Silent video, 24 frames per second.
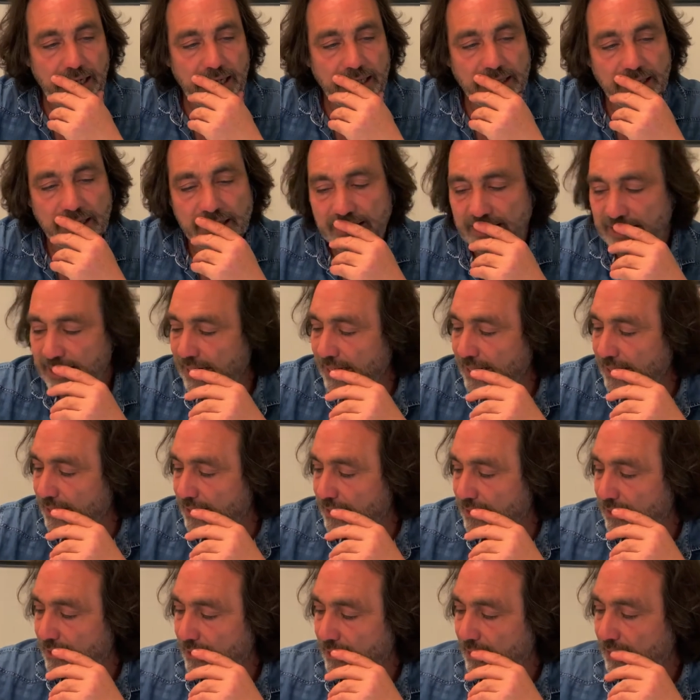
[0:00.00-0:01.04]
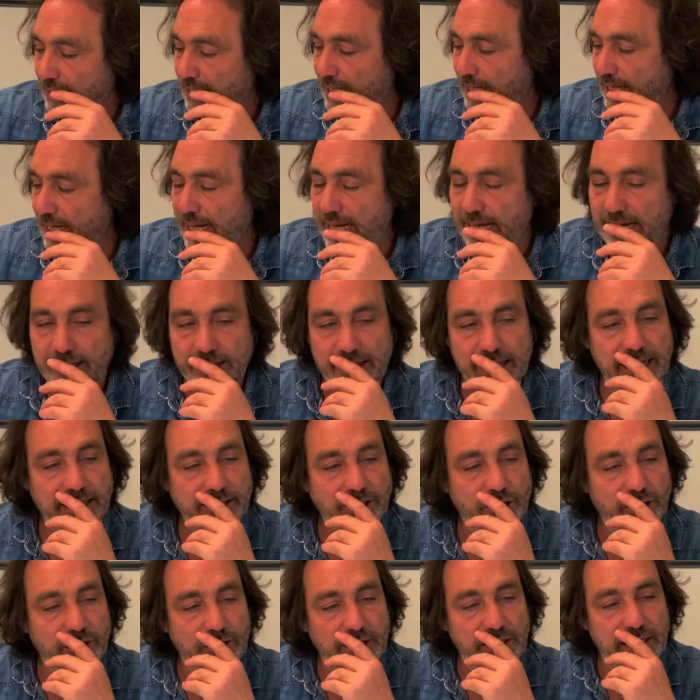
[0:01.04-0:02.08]
And I think that
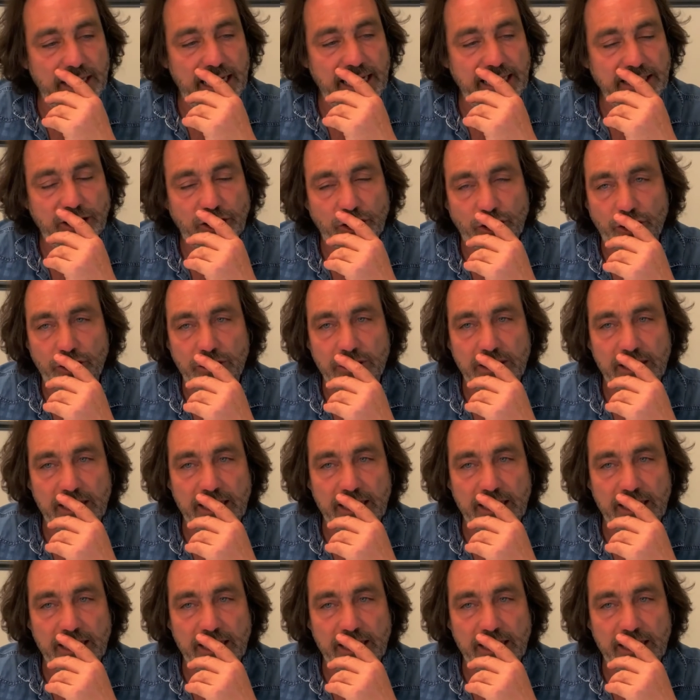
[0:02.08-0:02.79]
it's